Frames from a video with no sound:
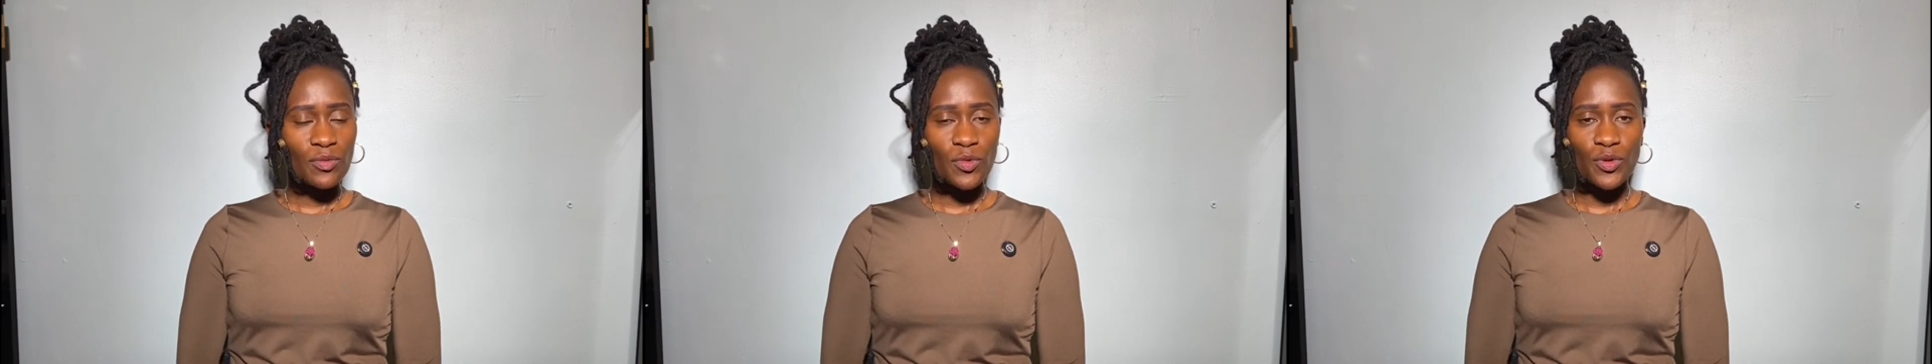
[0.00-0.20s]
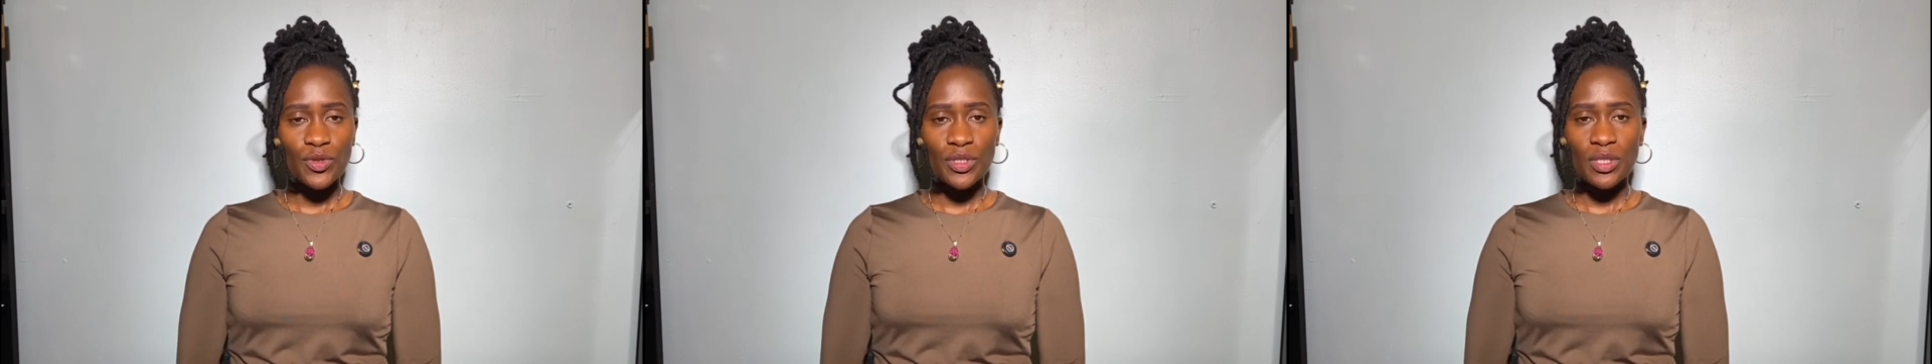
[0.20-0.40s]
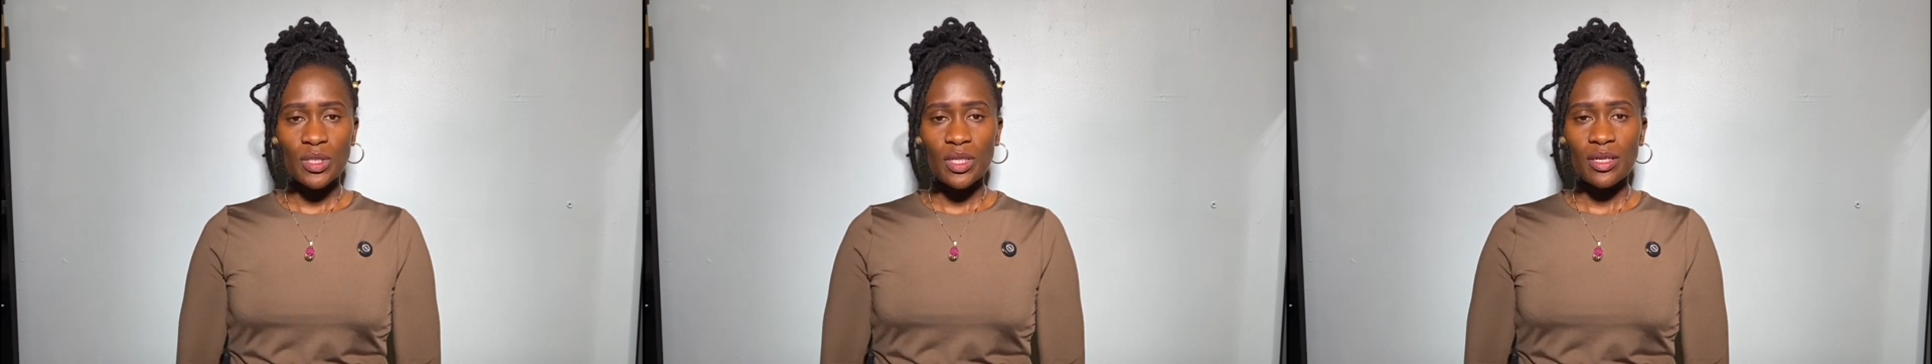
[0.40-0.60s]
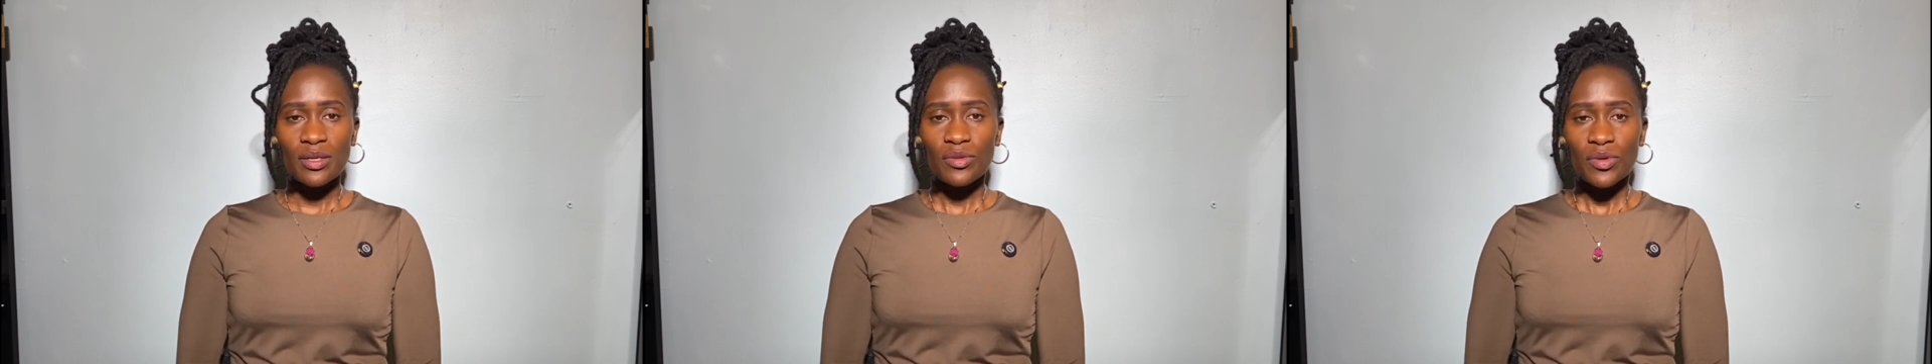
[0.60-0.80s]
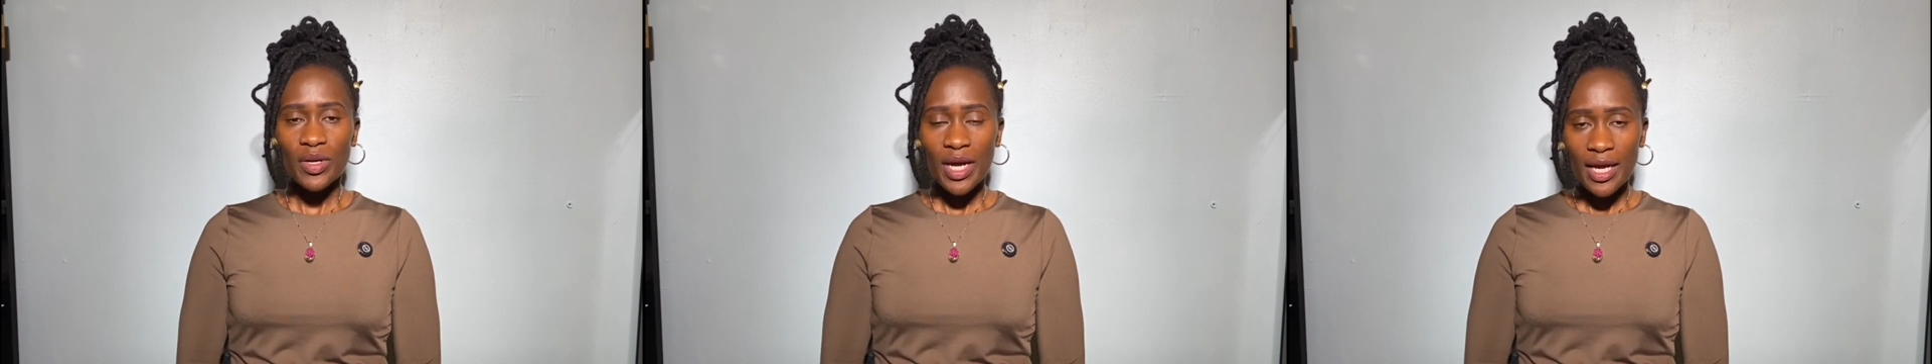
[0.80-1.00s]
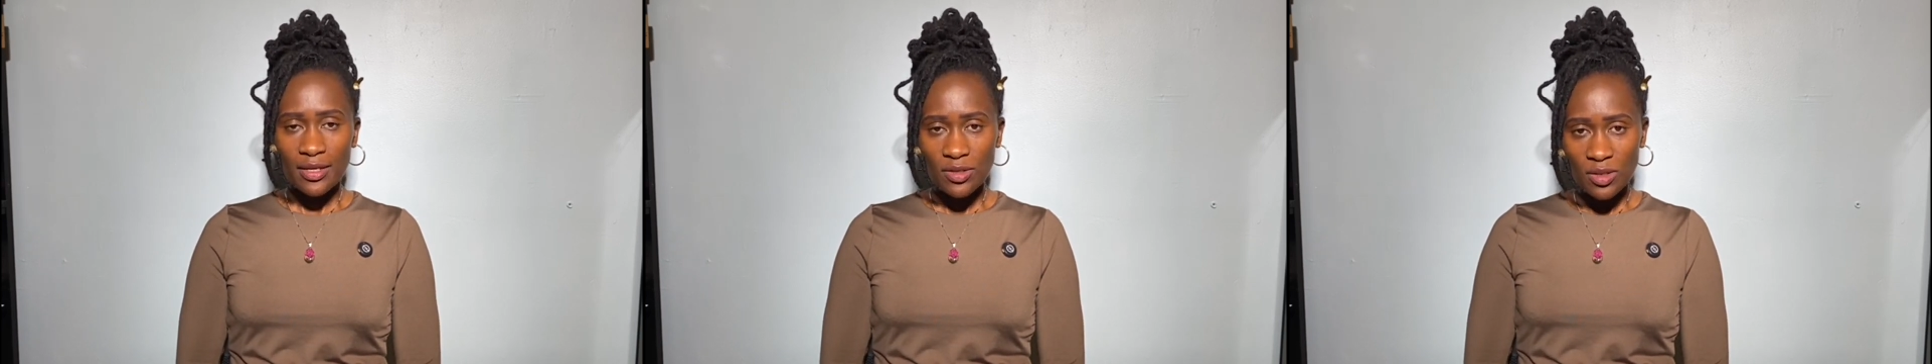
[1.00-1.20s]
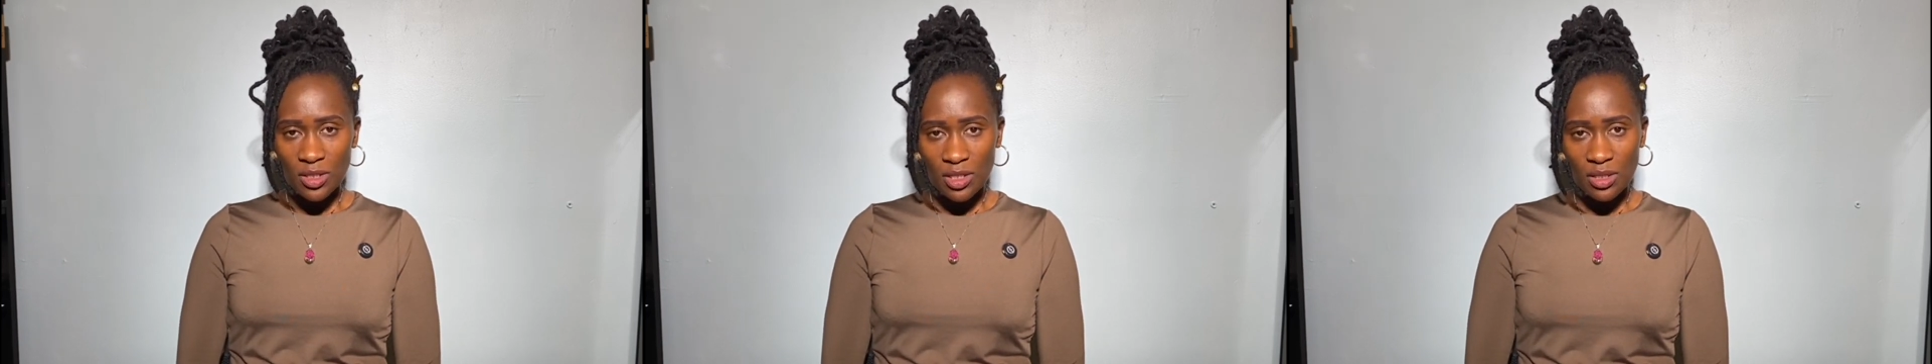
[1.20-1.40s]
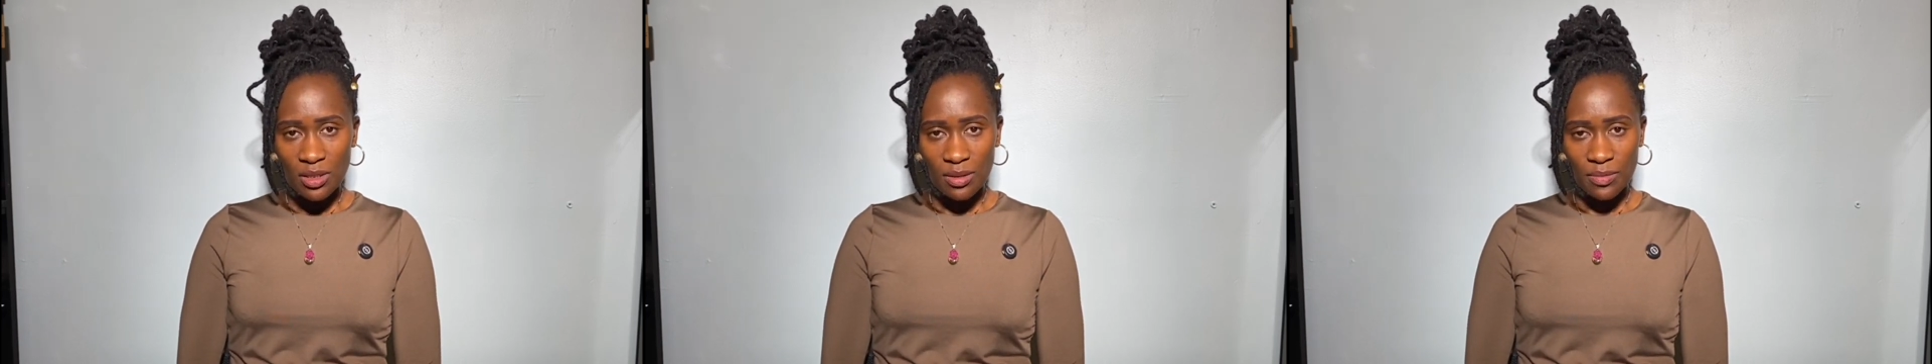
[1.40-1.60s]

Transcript: was crushed.